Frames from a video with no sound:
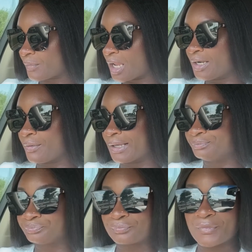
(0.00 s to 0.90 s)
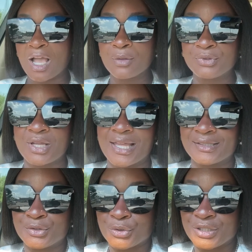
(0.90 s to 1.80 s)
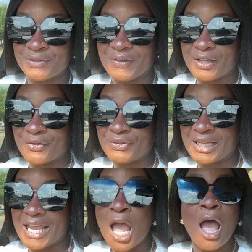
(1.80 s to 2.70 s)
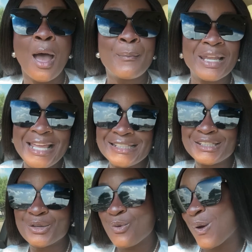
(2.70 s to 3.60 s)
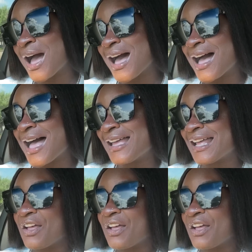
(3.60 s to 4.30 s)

Anyway, I hope you guys enjoyed this video. If you did, please do what?